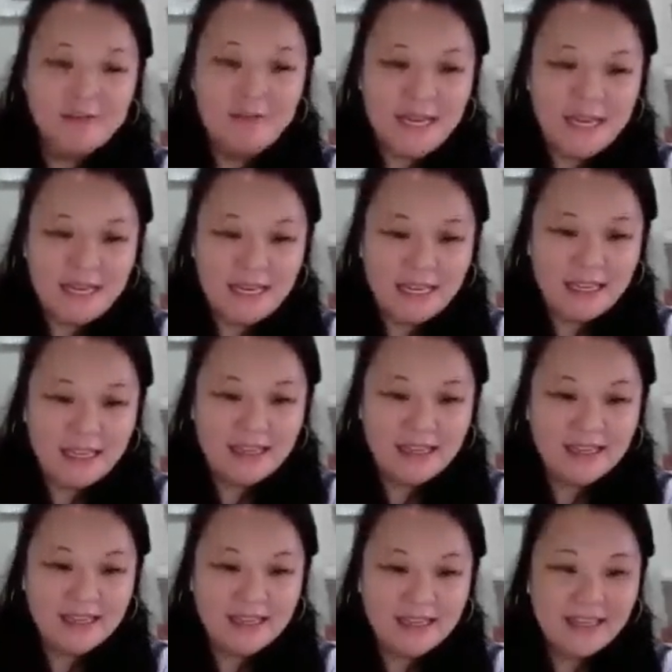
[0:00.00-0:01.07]
is not only
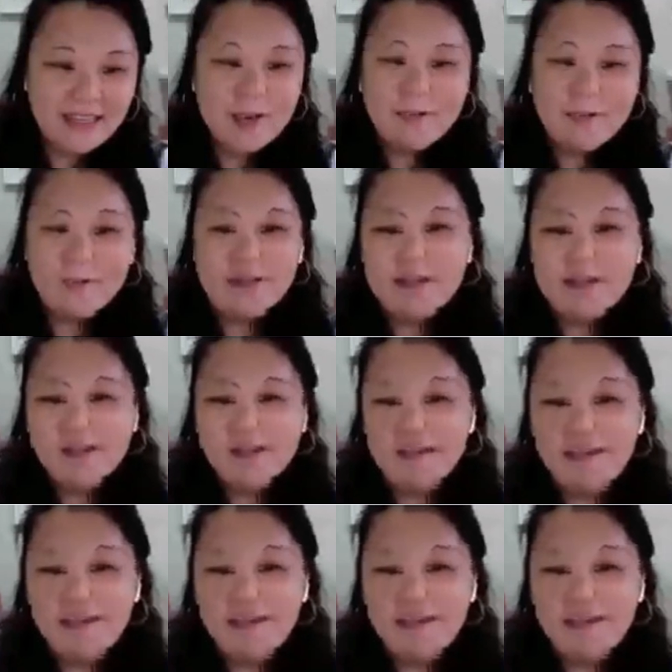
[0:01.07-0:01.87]
on meaning,